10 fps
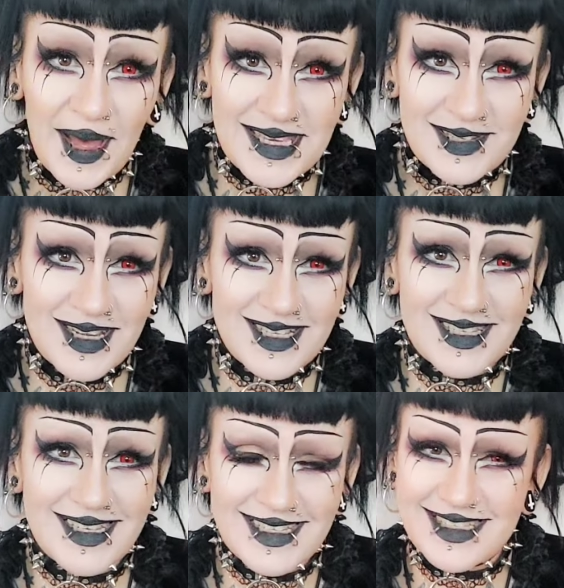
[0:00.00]

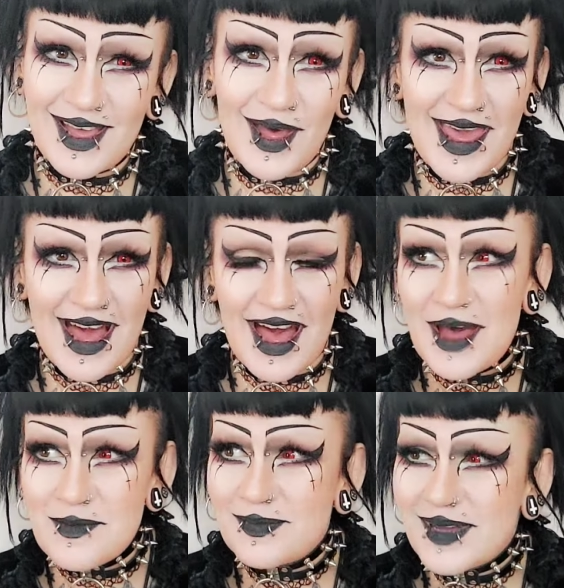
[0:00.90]
strangers, I
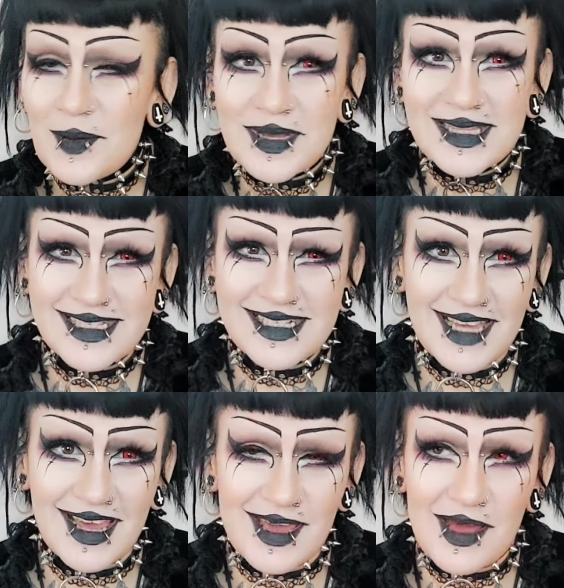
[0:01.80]
am coming
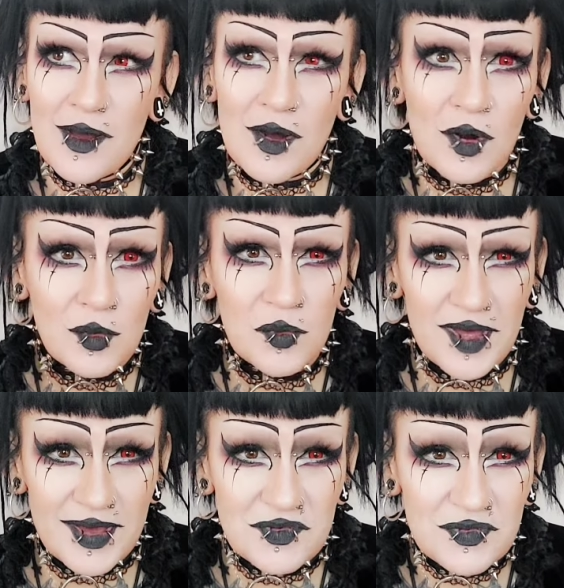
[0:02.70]
today
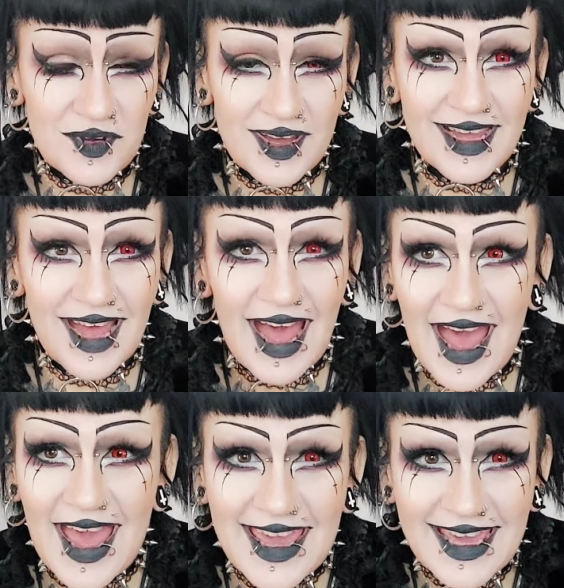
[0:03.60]
with
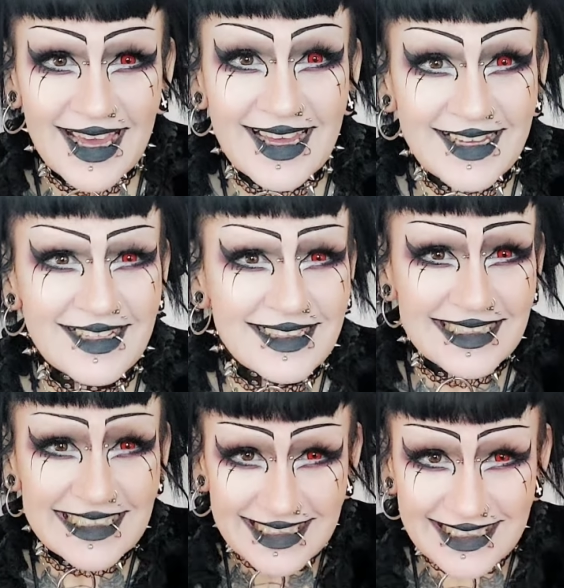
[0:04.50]
a,
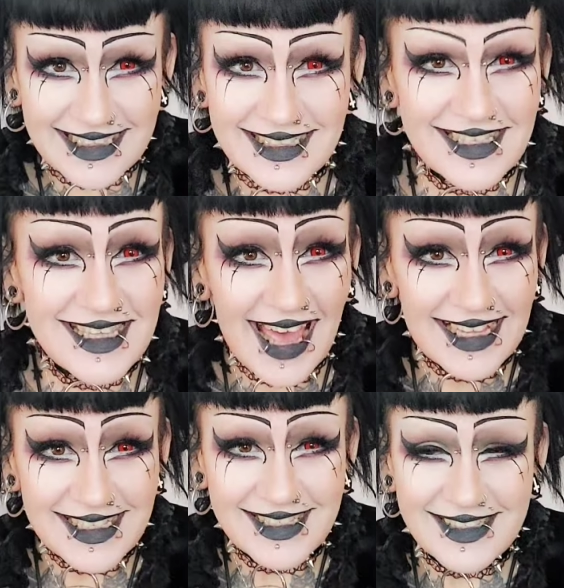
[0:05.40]

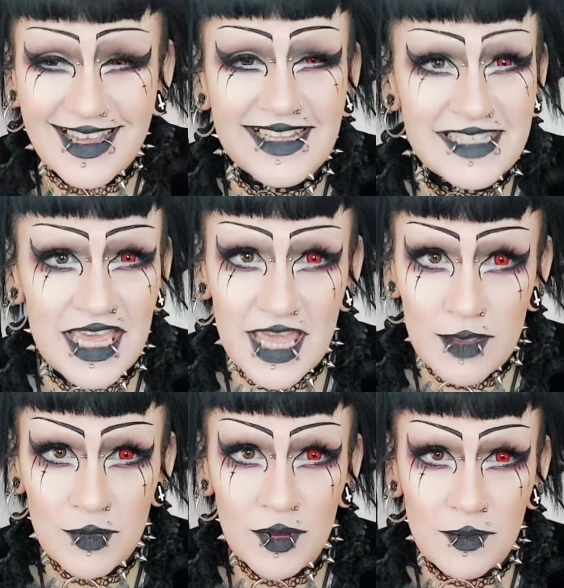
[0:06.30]
yes, a
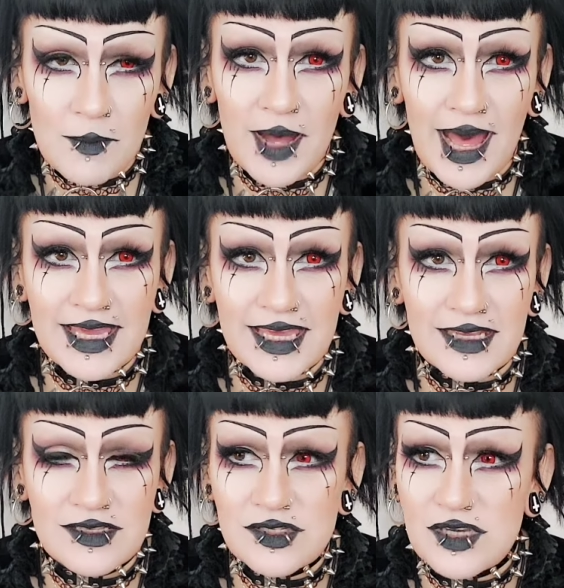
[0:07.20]
Temu
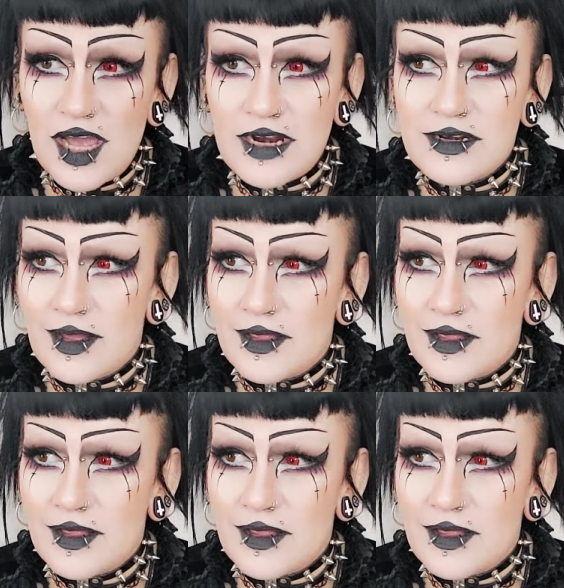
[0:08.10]
package, and